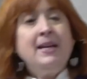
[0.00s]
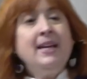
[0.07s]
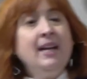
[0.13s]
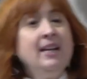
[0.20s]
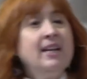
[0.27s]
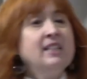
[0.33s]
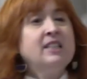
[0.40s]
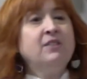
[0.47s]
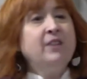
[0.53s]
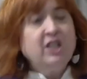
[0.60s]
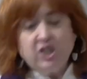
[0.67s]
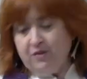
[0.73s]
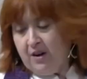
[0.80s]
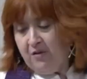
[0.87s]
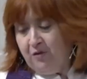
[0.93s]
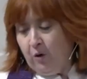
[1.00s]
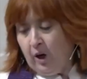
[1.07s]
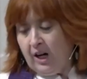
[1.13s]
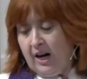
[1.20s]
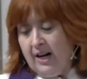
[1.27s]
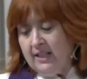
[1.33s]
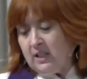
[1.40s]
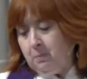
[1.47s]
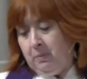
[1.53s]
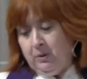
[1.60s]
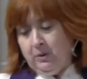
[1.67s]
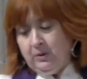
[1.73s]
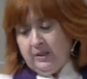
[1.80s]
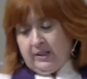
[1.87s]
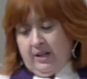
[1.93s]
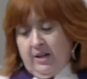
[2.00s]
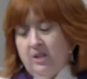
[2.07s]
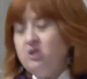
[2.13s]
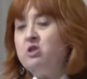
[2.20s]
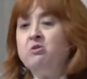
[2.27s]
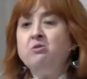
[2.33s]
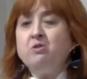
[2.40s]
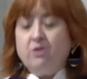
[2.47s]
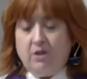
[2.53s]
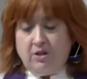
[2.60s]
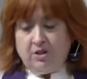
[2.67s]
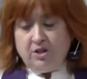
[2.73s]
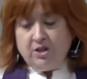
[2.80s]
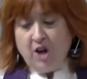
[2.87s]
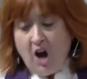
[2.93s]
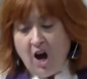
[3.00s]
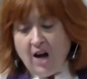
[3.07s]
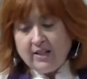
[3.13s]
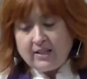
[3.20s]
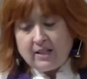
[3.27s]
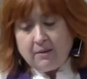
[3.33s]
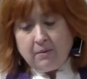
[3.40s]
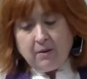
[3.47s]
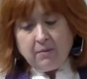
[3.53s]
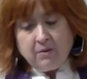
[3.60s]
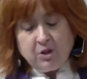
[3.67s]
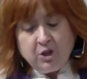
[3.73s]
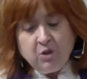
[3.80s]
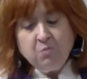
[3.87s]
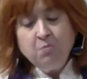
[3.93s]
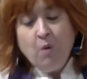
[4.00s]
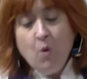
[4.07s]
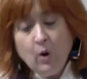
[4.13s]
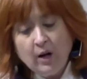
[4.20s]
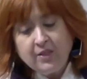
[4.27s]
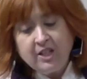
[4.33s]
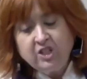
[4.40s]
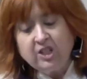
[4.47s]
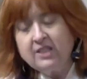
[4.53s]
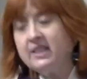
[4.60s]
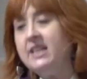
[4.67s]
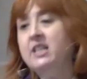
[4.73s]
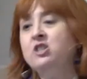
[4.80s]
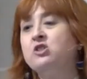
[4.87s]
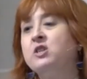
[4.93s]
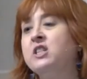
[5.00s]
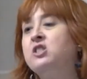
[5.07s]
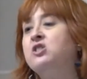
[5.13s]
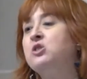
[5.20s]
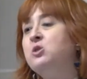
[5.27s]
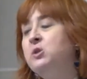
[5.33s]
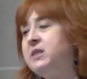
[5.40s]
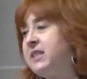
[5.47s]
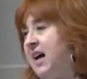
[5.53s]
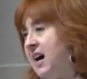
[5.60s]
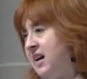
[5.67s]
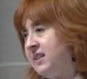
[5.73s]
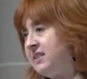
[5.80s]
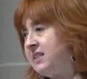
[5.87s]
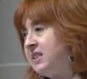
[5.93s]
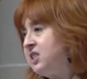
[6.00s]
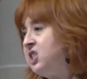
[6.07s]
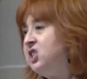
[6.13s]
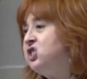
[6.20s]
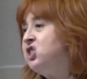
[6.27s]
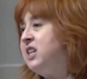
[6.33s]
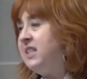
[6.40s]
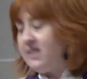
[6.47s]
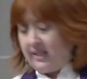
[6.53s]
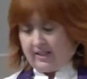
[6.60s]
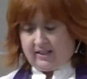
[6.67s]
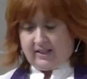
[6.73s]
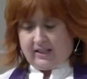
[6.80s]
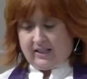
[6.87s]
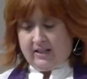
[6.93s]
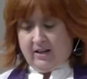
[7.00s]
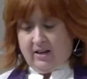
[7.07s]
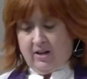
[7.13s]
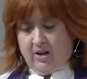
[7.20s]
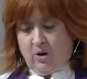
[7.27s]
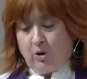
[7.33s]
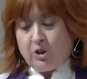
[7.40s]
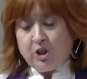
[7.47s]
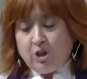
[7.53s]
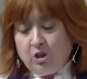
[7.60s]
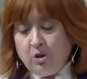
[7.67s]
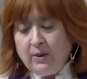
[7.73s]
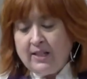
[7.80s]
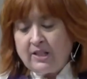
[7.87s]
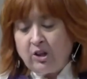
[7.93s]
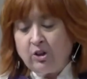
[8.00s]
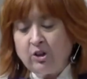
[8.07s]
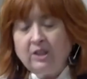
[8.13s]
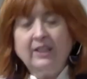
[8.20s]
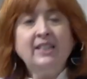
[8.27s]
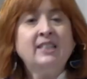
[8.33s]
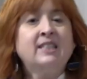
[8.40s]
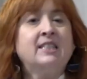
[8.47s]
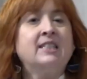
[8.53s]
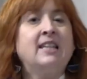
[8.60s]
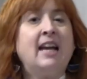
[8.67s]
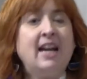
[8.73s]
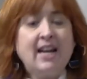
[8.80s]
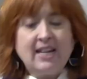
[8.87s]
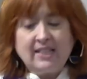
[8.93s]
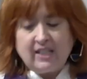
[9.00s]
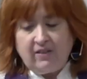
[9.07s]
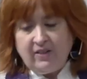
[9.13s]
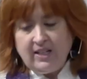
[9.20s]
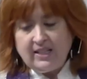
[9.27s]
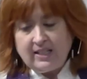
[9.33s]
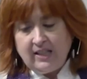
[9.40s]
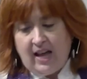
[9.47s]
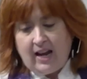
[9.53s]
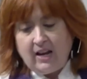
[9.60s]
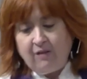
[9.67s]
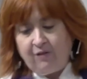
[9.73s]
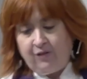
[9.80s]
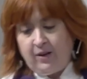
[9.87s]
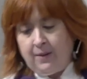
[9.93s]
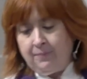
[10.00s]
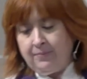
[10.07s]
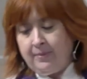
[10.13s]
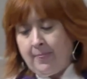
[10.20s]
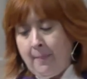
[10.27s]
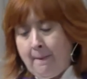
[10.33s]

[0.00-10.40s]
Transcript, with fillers: The beginnings of each of our four Gospels do not do more than just introduce us to Jesus or to his earliest days of his life.